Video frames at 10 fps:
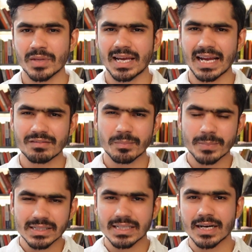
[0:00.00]
and have the
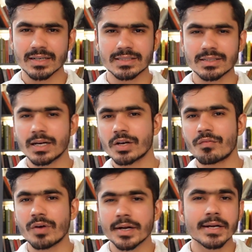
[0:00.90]
basic understanding of
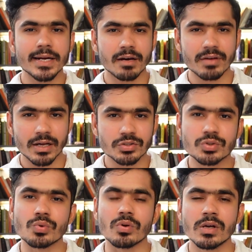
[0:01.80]
one data warehouse
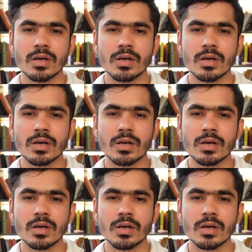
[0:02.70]
tool.